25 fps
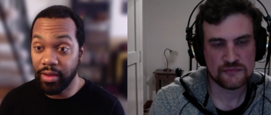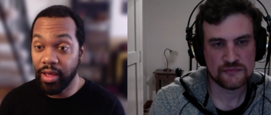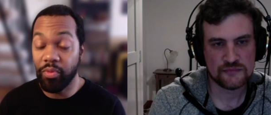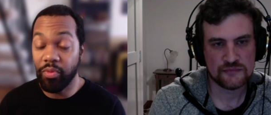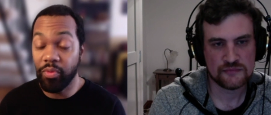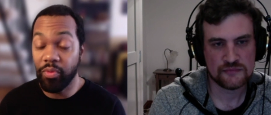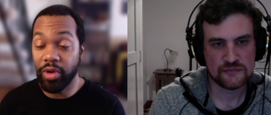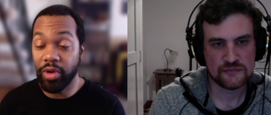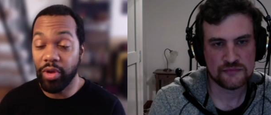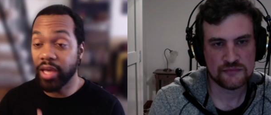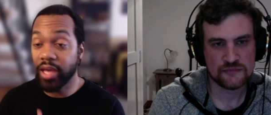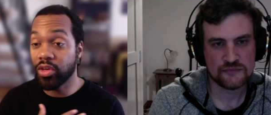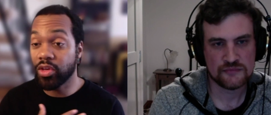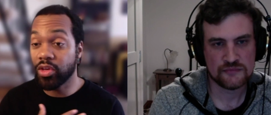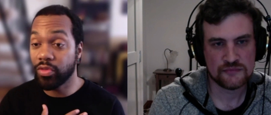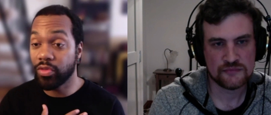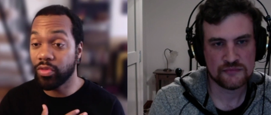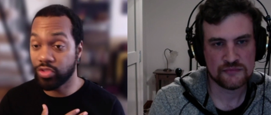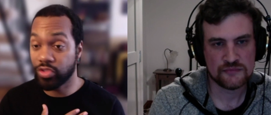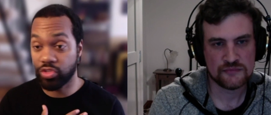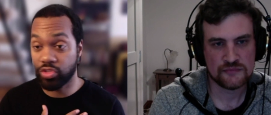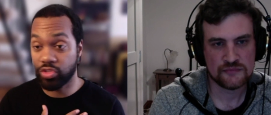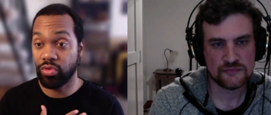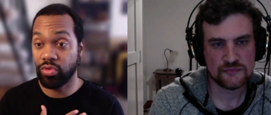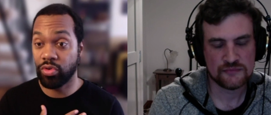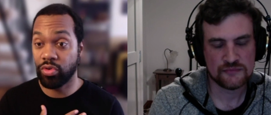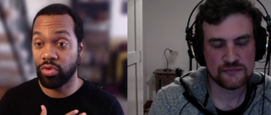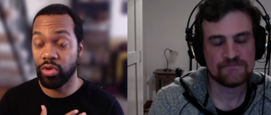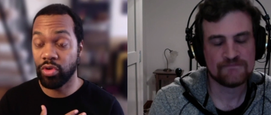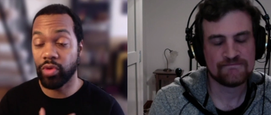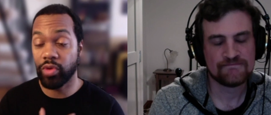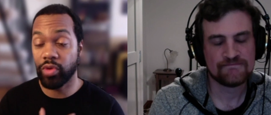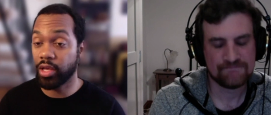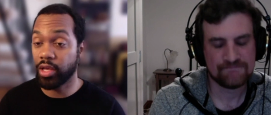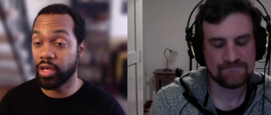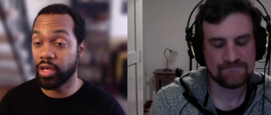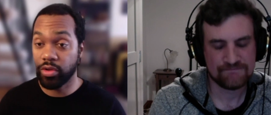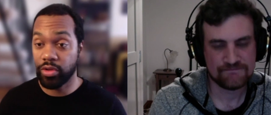Speaker 1: When I go to the store,
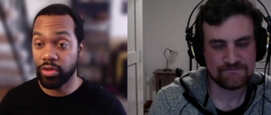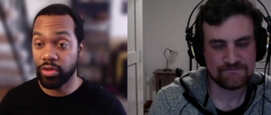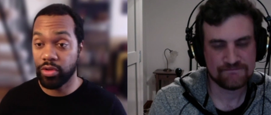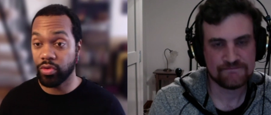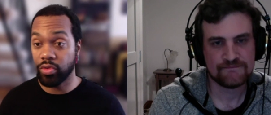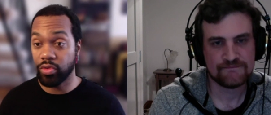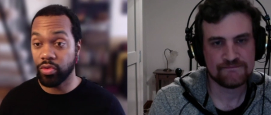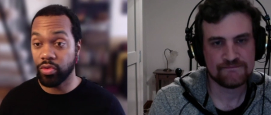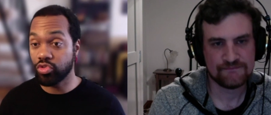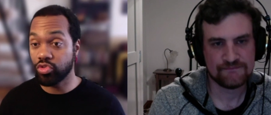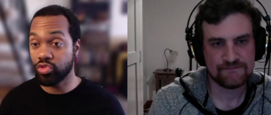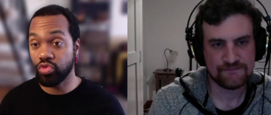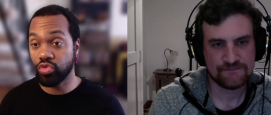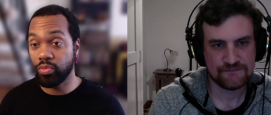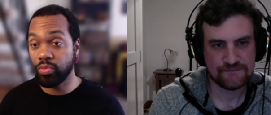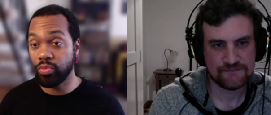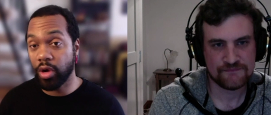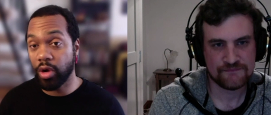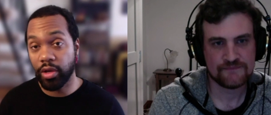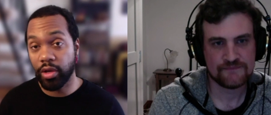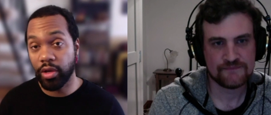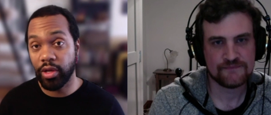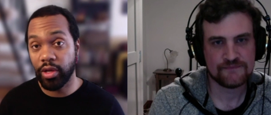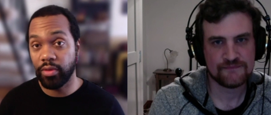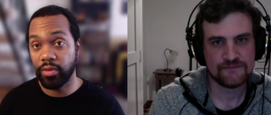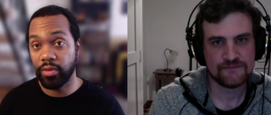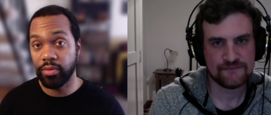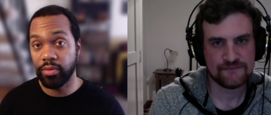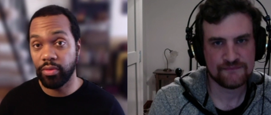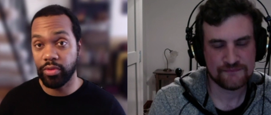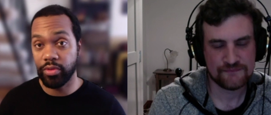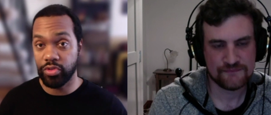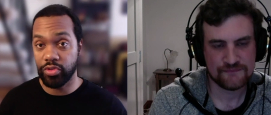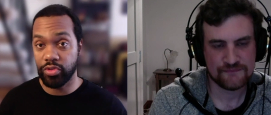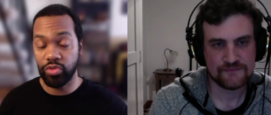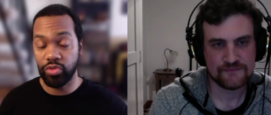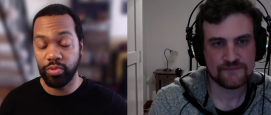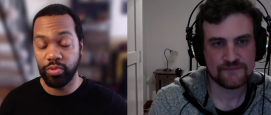when I go to the grocery market,
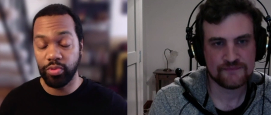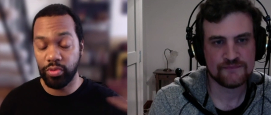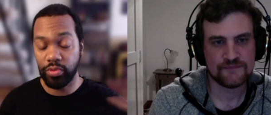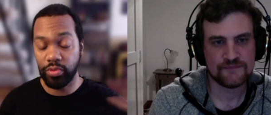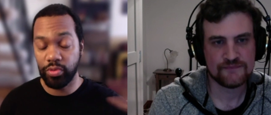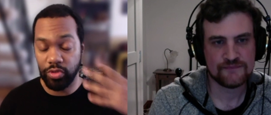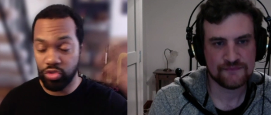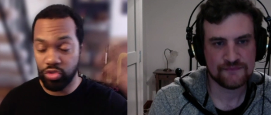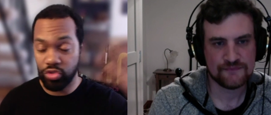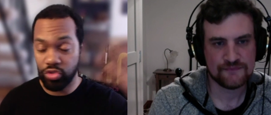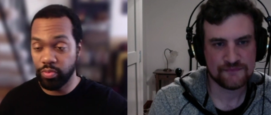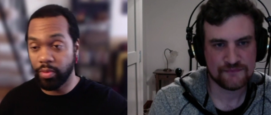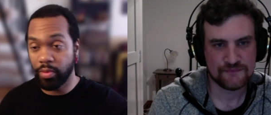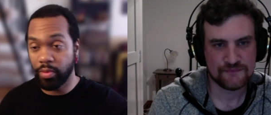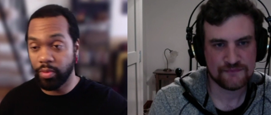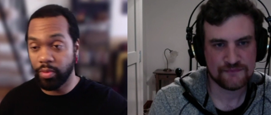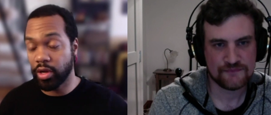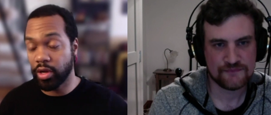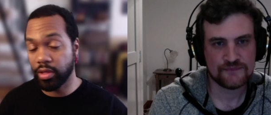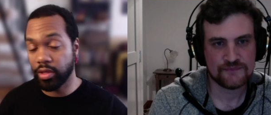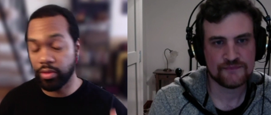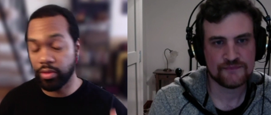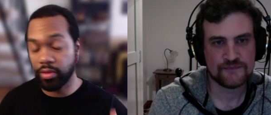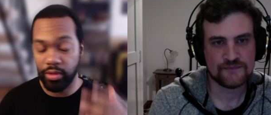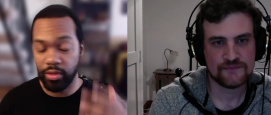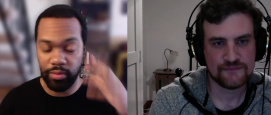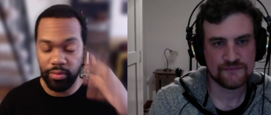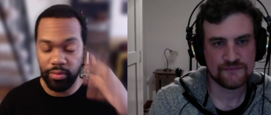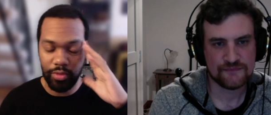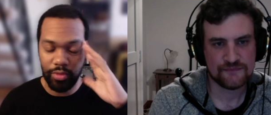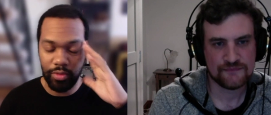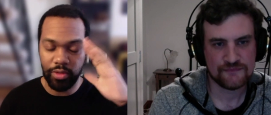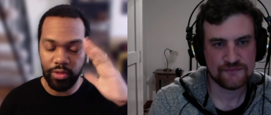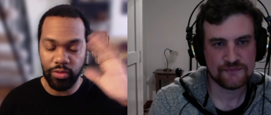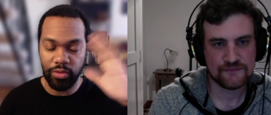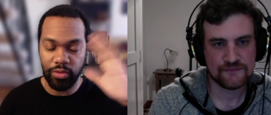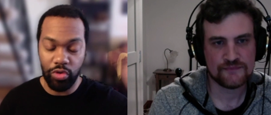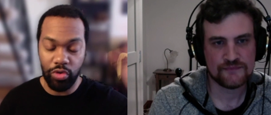the, super the supermarket, the
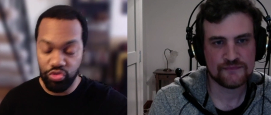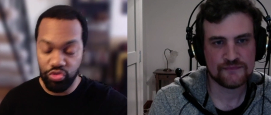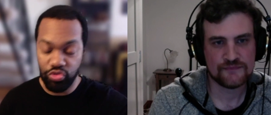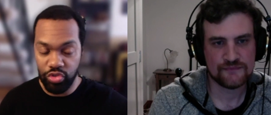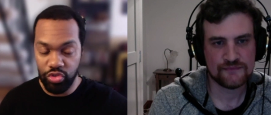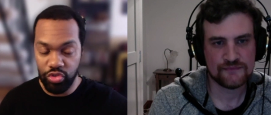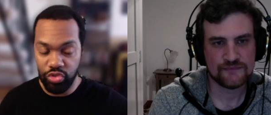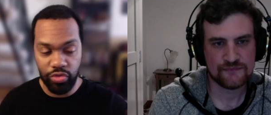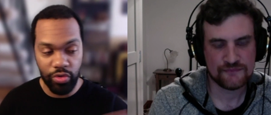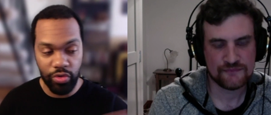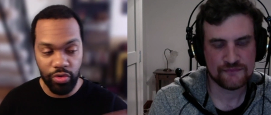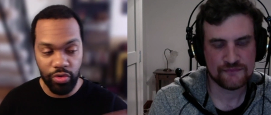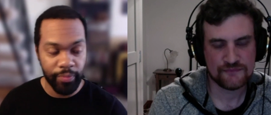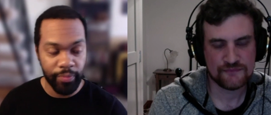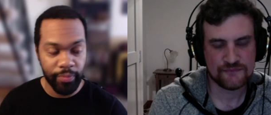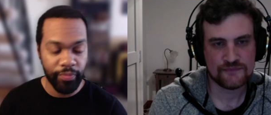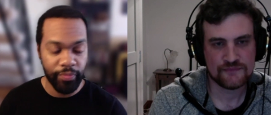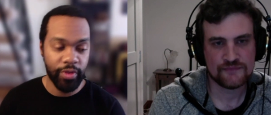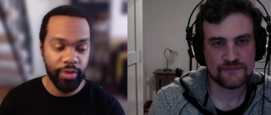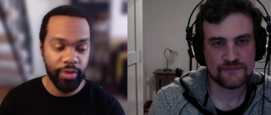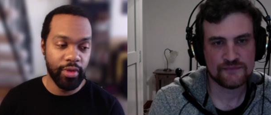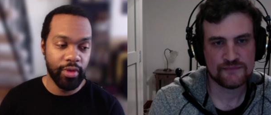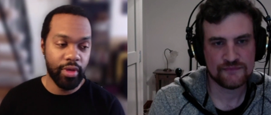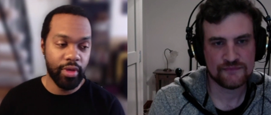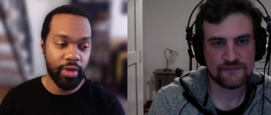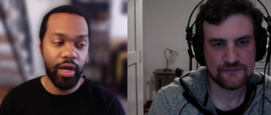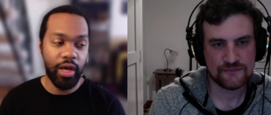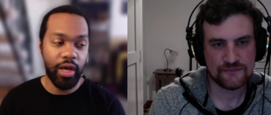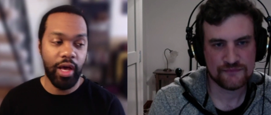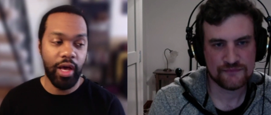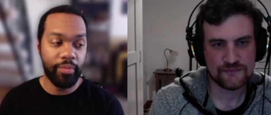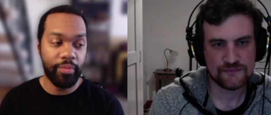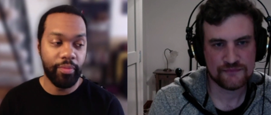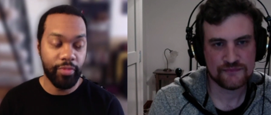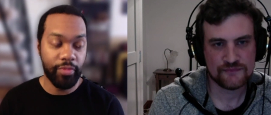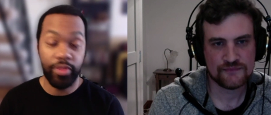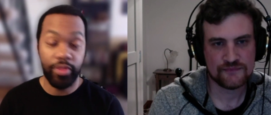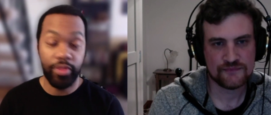the grocery store,
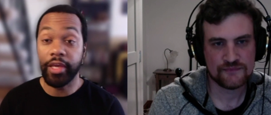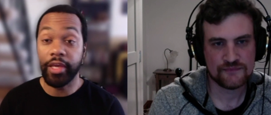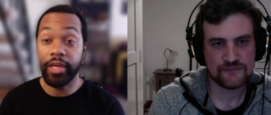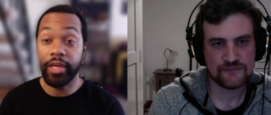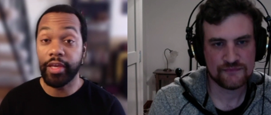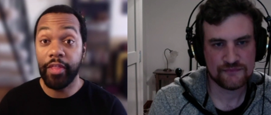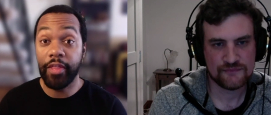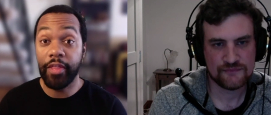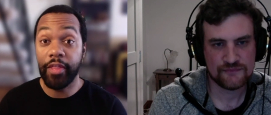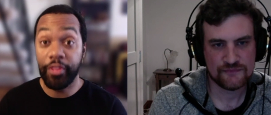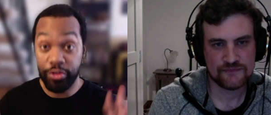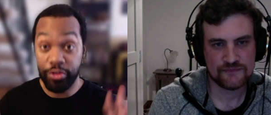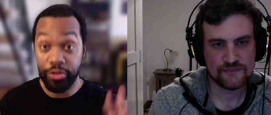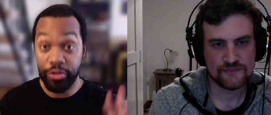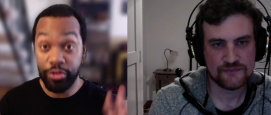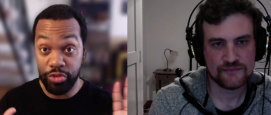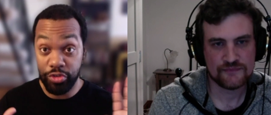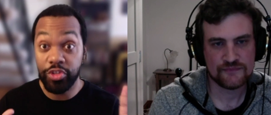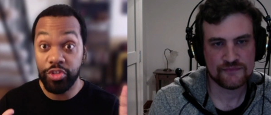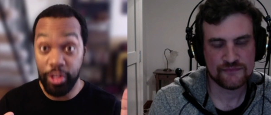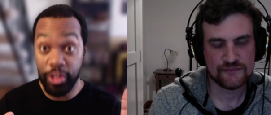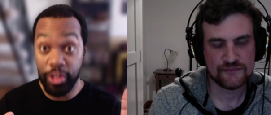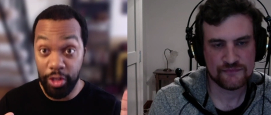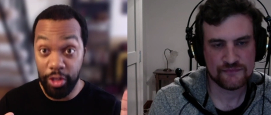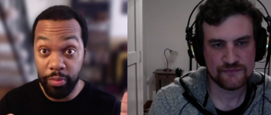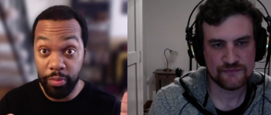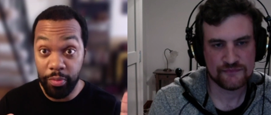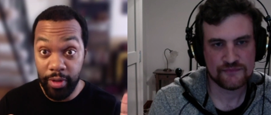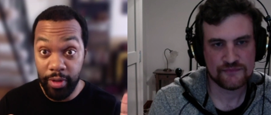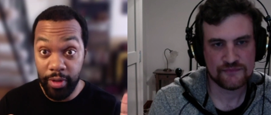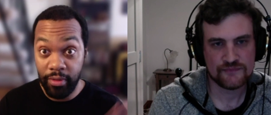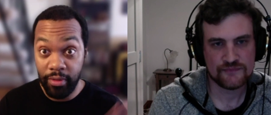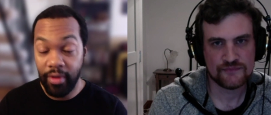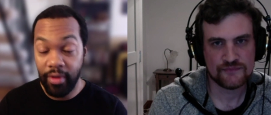um, thank God those are still open.